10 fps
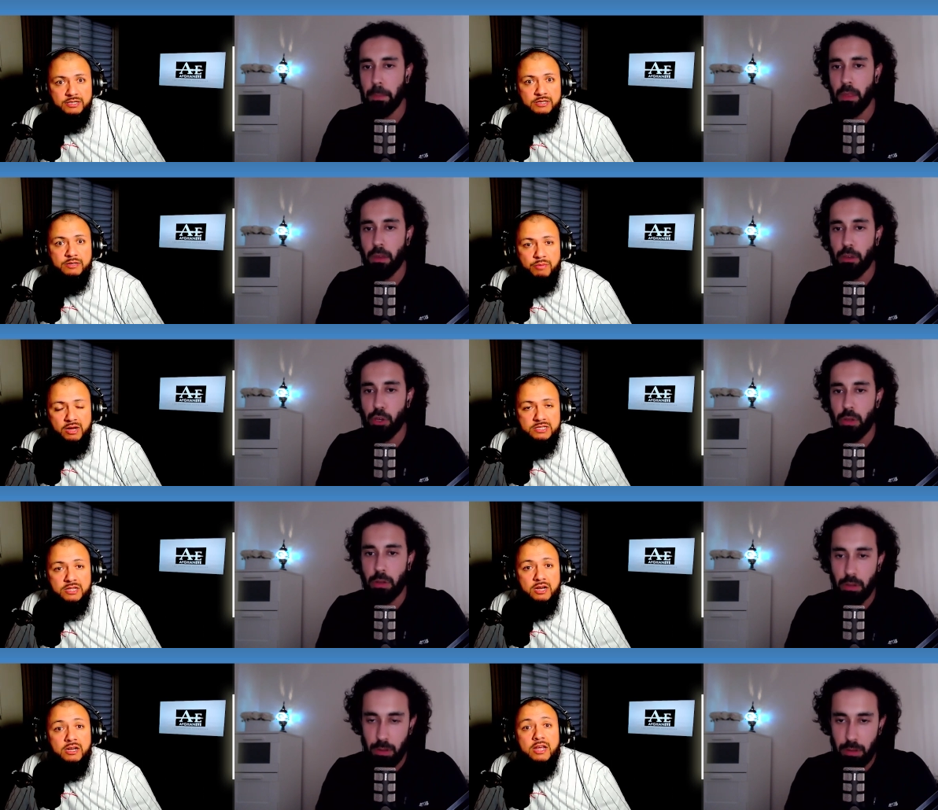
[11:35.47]
Speaker 1: in
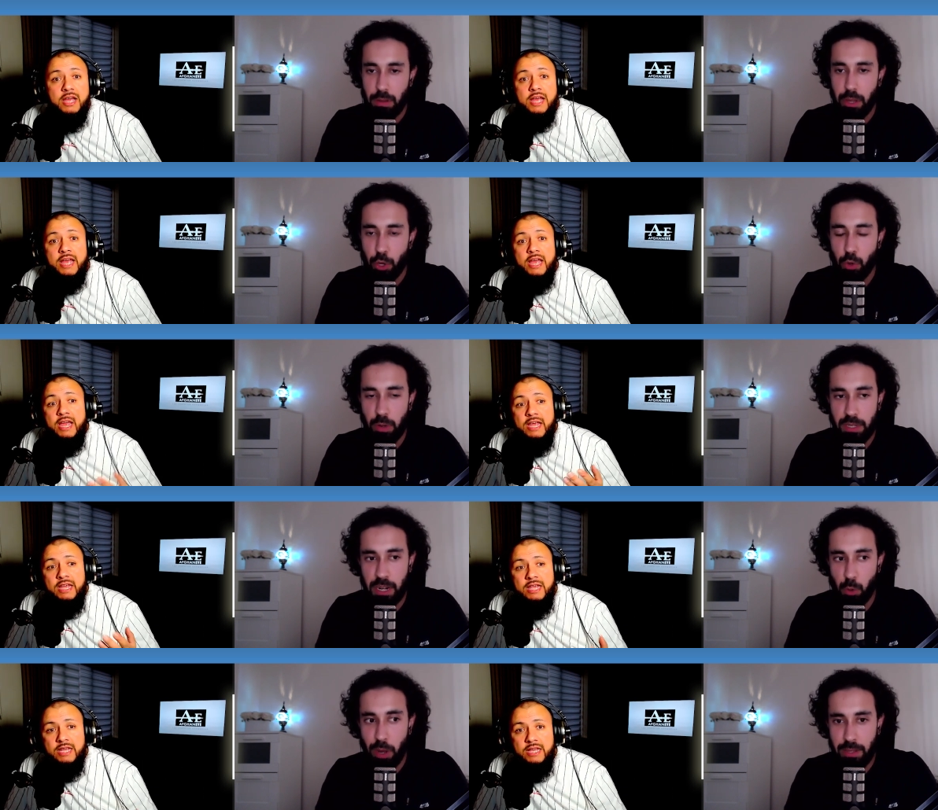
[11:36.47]
Pakistan. Who was
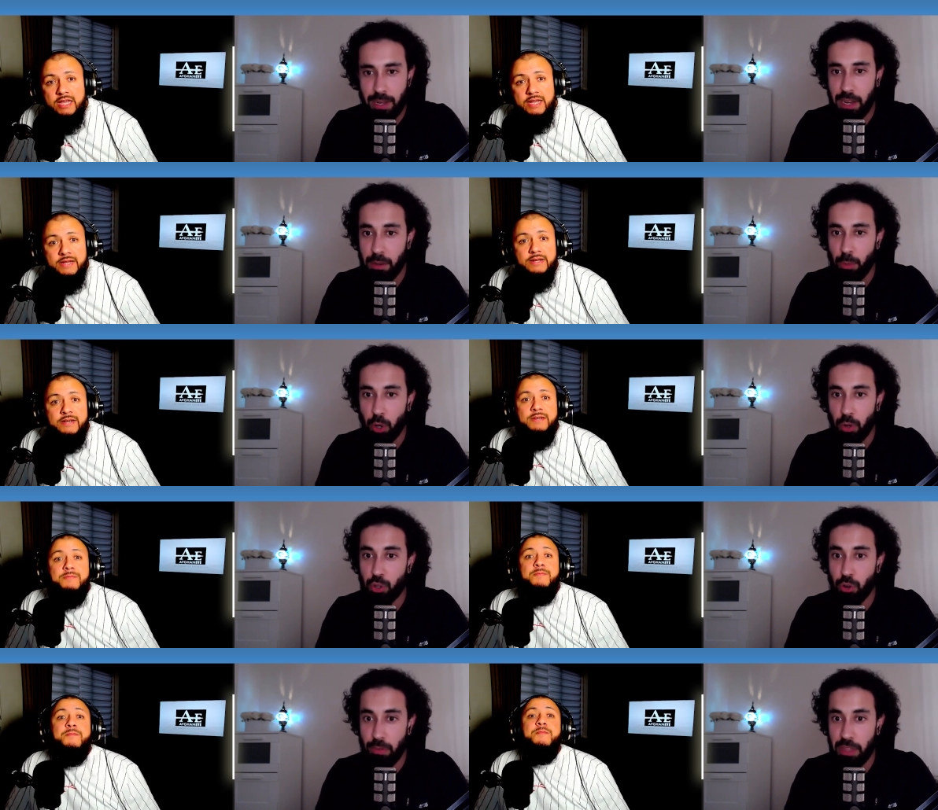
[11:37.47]
in Guantanamo
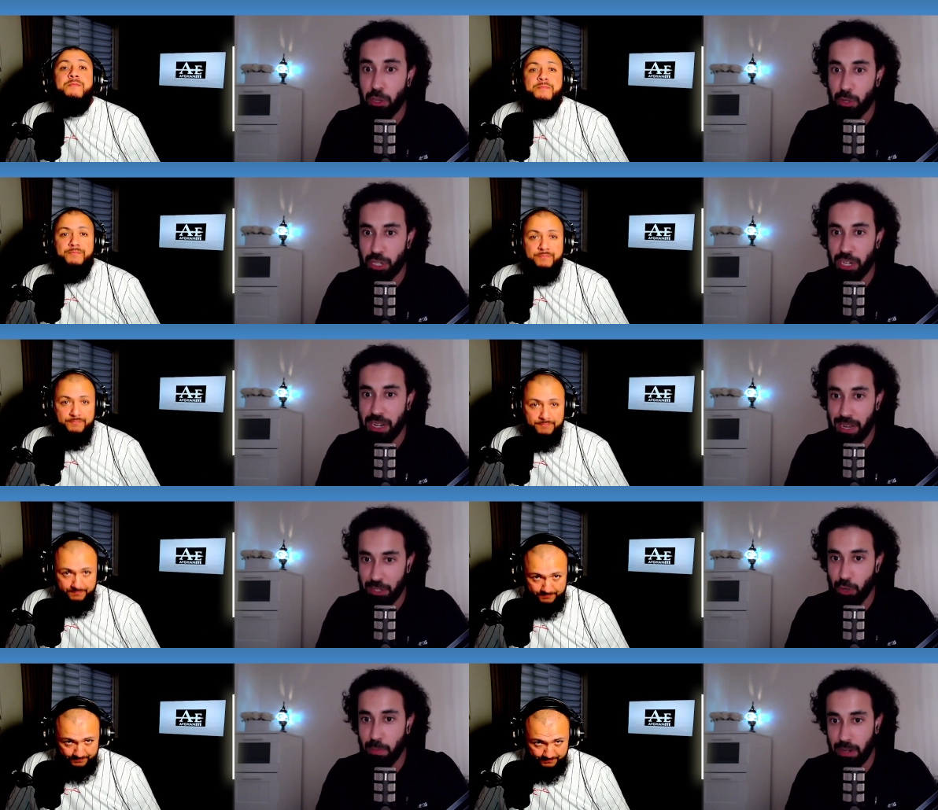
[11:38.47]
during those
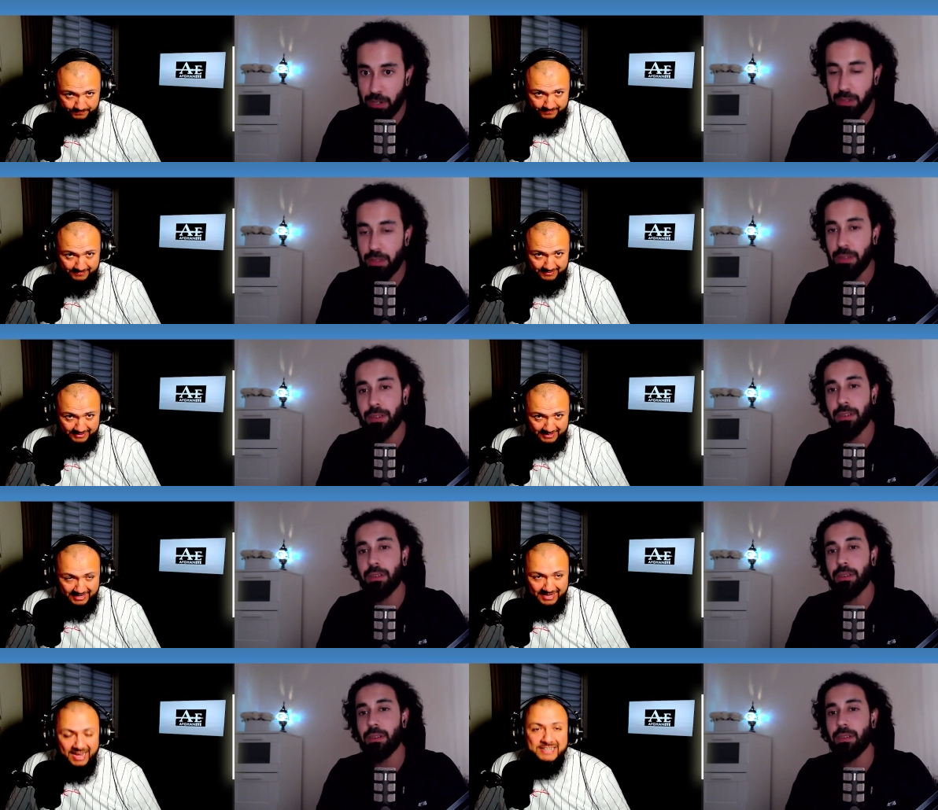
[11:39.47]
jirgas you mentioned?
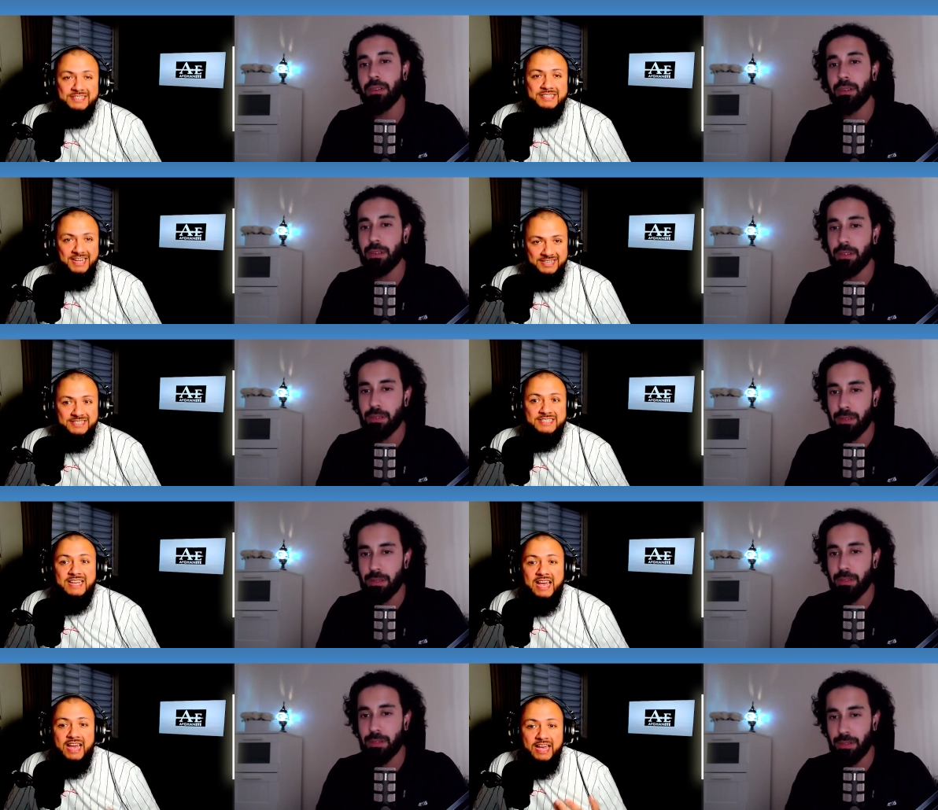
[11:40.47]
Yes, yes.
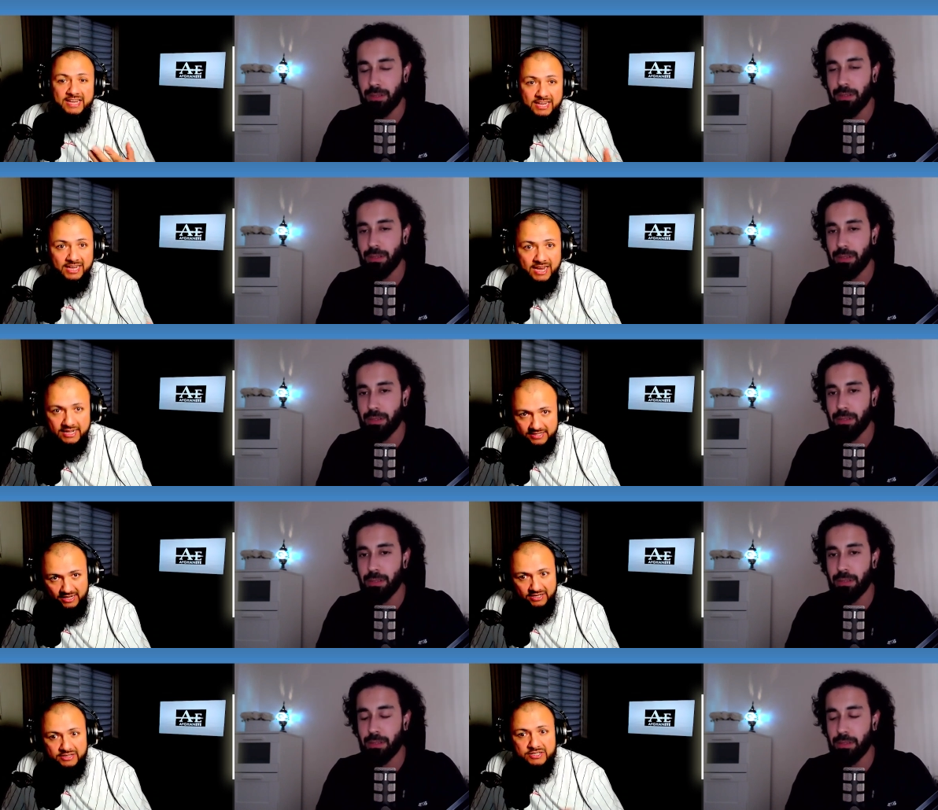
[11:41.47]
Speaker 2: Uh, he
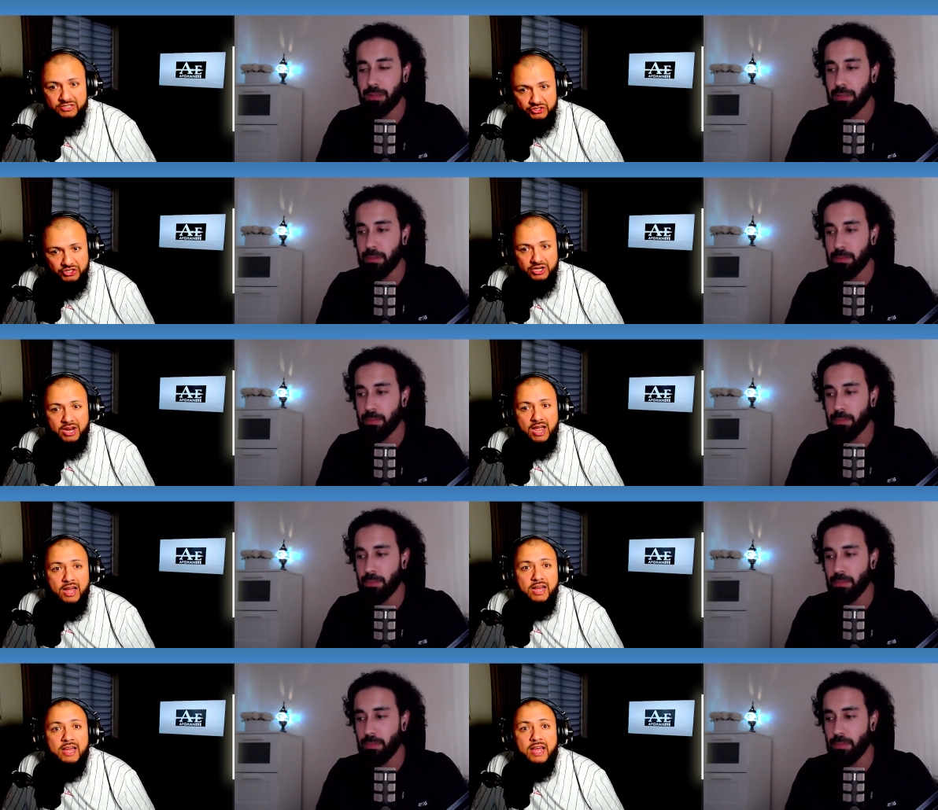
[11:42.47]
attended this jirga
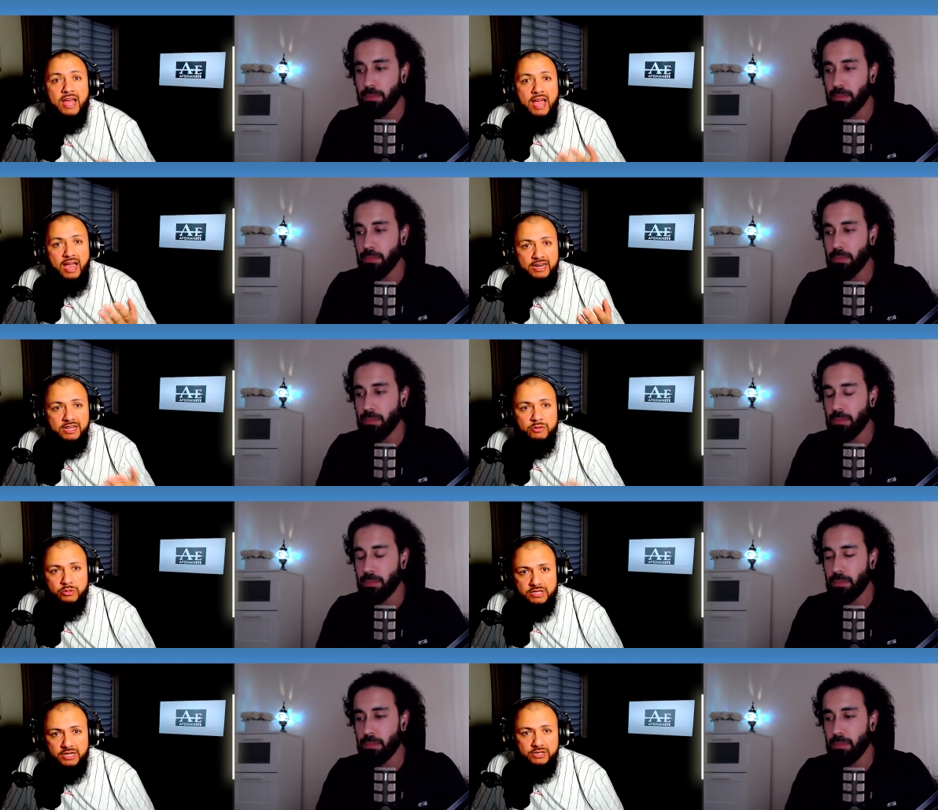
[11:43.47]
and he was
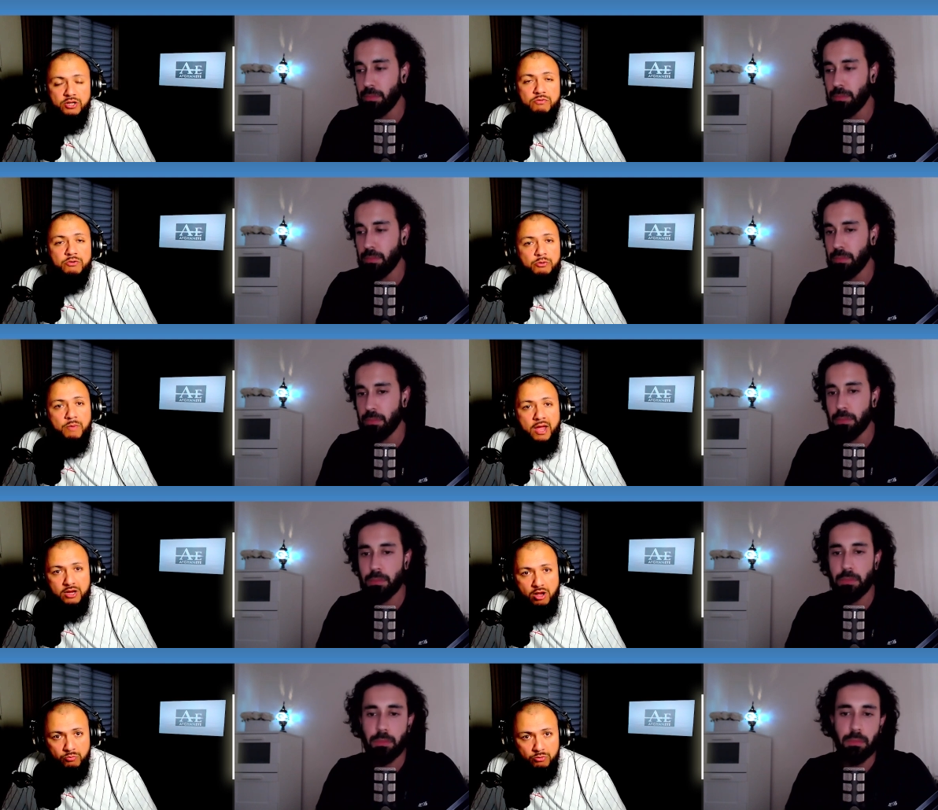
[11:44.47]
interviewed by
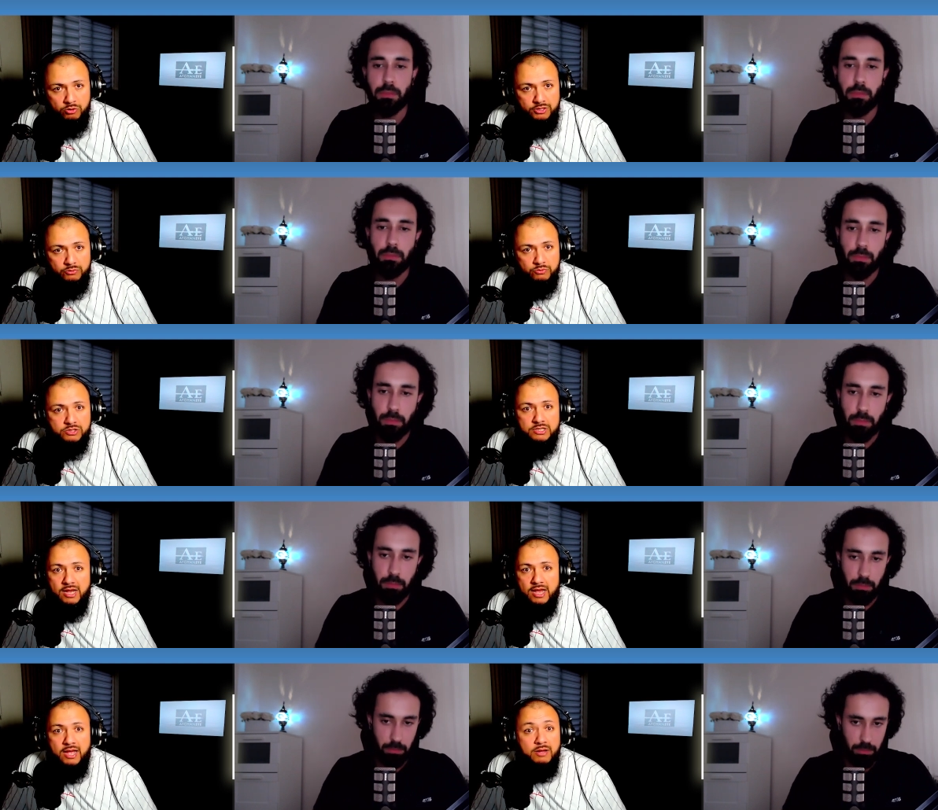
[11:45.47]
Kabul News. Uh,
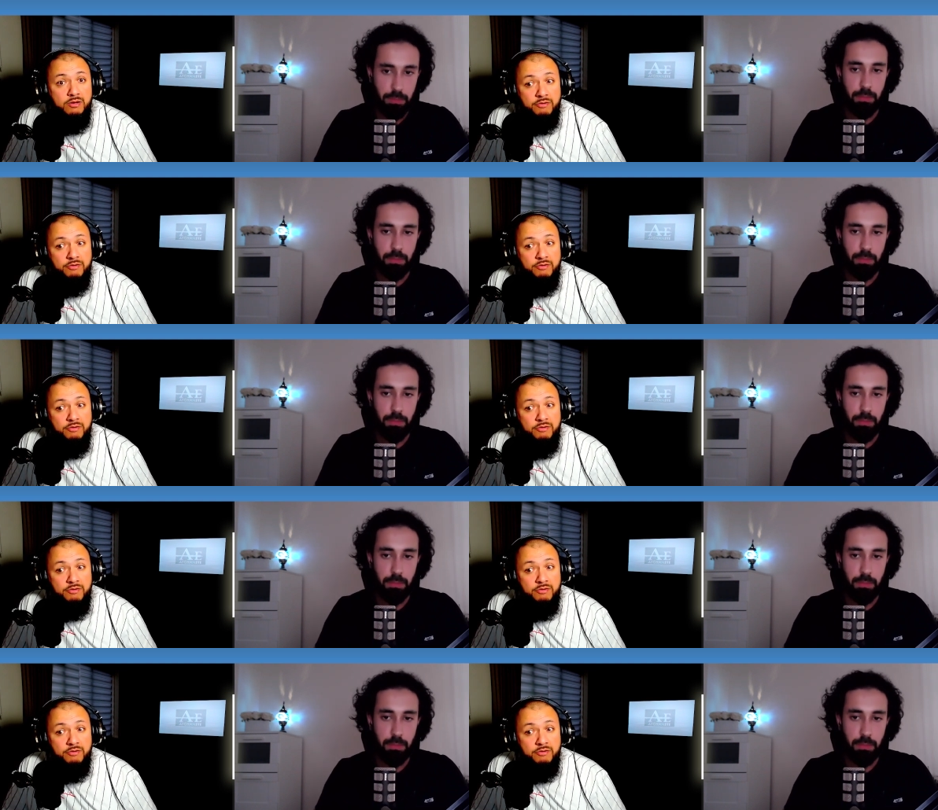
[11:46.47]
a